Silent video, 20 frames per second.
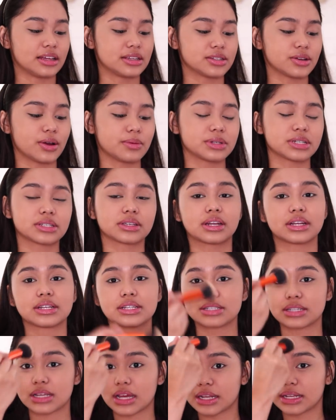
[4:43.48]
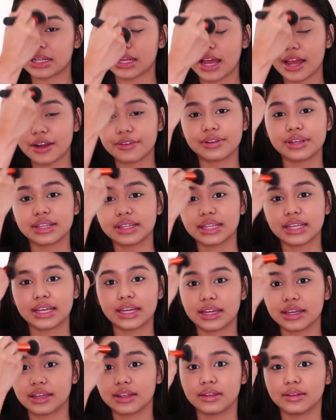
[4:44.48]
So I'm just gonna set
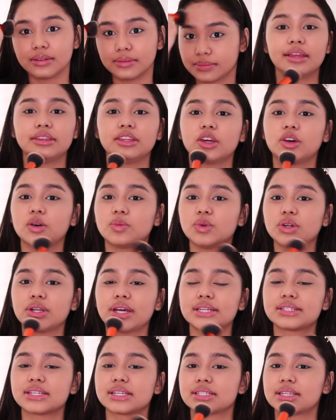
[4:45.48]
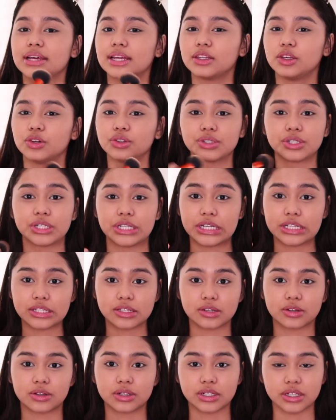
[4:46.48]
everything. And di ko muna isa-set yung
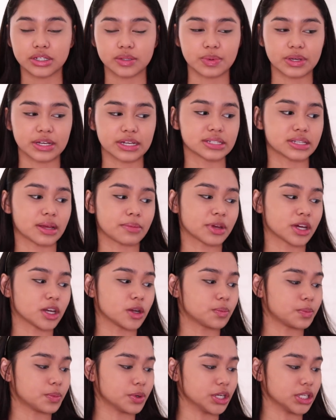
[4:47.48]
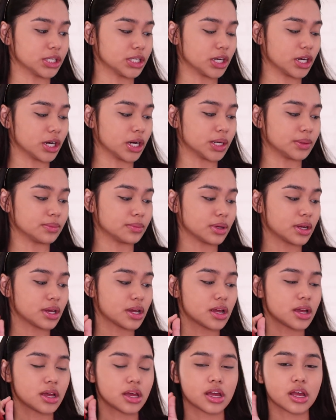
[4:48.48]
cheeks ko just because I'm gonna put
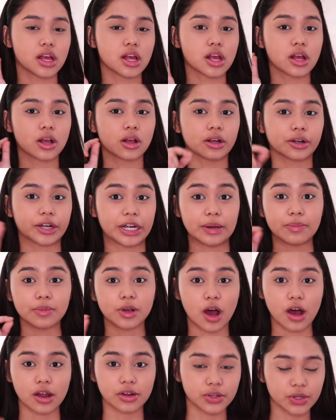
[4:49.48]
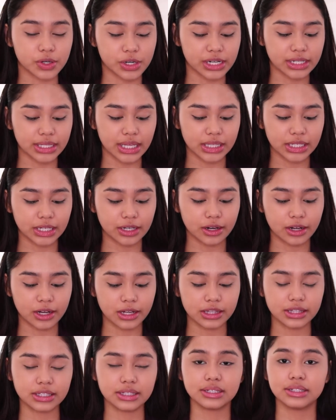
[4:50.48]
um cream contour later
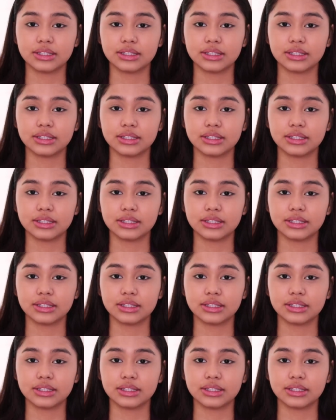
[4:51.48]
on.